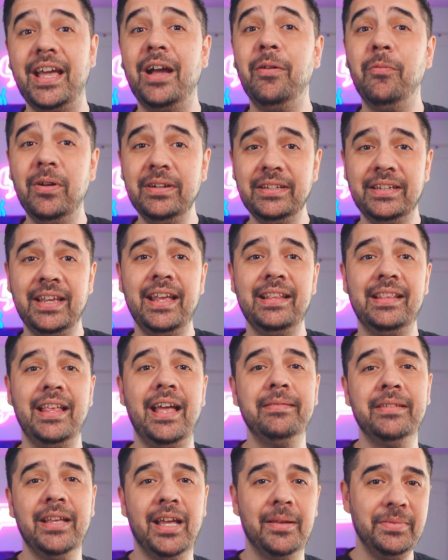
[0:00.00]
That 1K
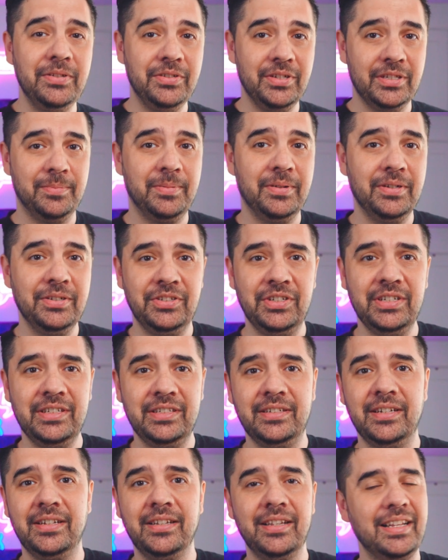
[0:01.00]
laptop you just
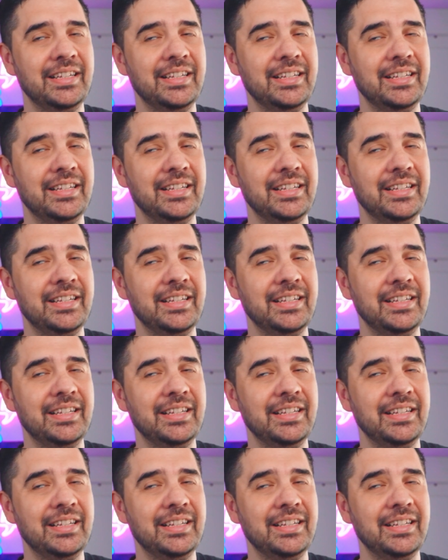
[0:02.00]
purchased?